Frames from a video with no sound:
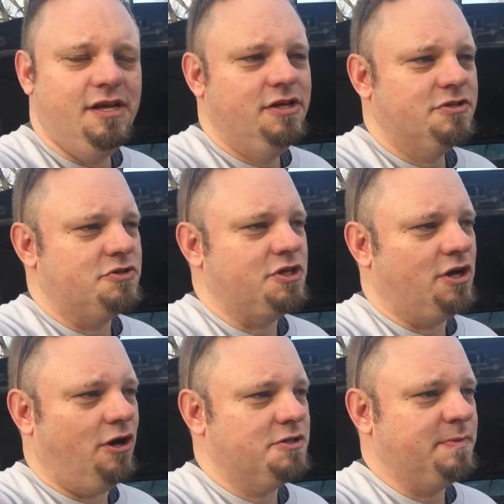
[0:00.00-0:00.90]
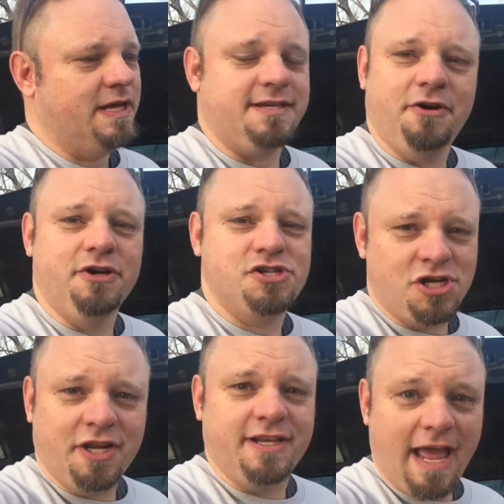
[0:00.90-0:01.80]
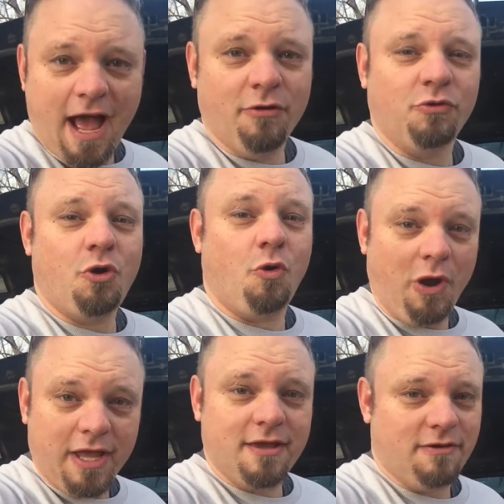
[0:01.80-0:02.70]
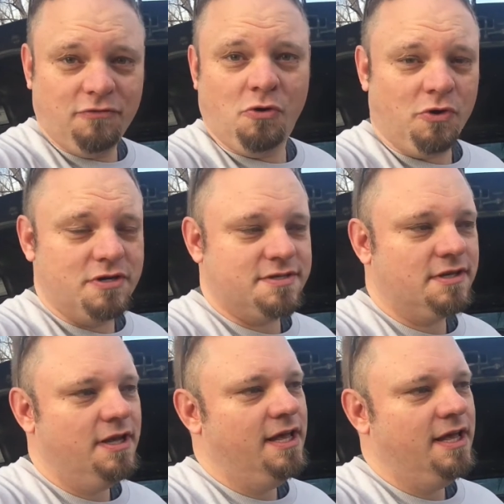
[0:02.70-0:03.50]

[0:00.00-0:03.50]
So she calls me, I tell her to shut it down quick, of course,